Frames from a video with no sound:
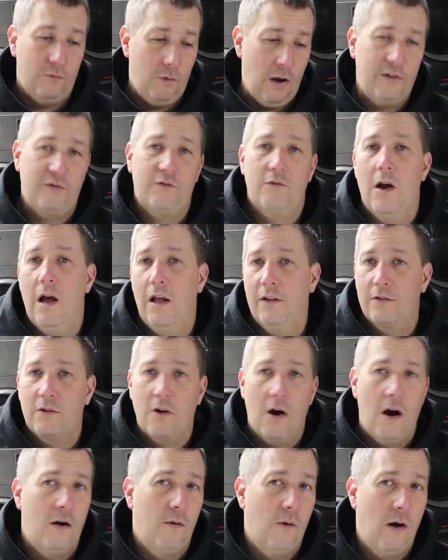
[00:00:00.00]
restaurants,
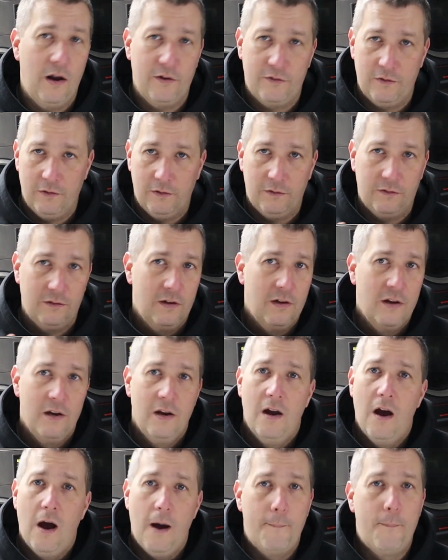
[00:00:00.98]
car washes,
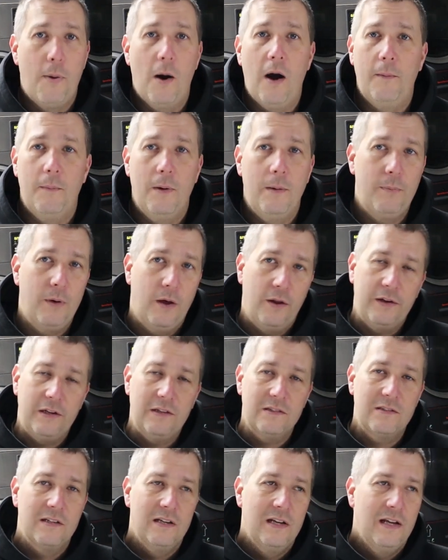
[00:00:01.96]
apartment
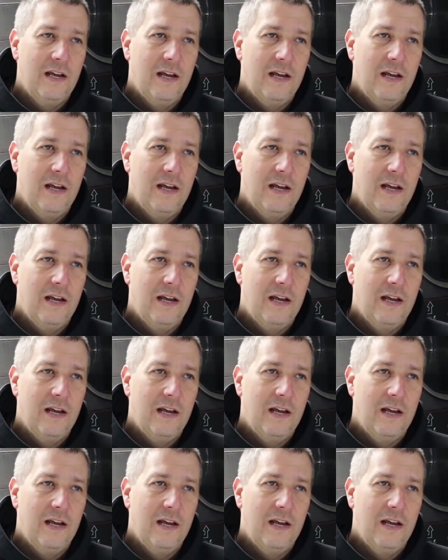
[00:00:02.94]
buildings.